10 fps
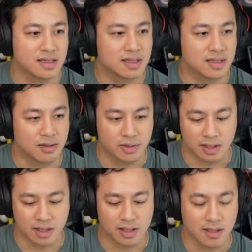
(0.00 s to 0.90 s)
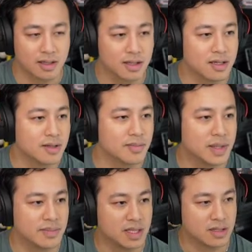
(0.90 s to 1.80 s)
so we're gonna
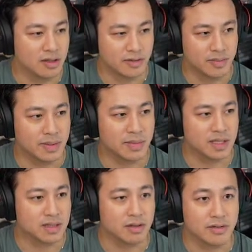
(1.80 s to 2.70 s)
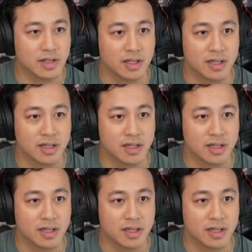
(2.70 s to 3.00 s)
bump this over, bump this over.